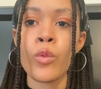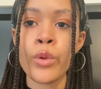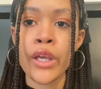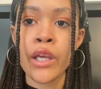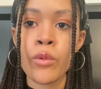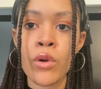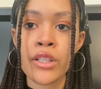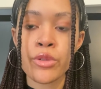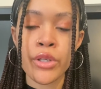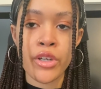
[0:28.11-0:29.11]
We
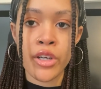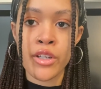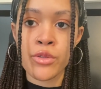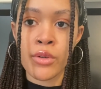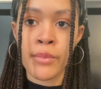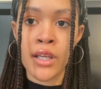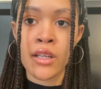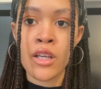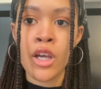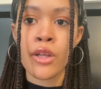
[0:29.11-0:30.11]
want to encourage women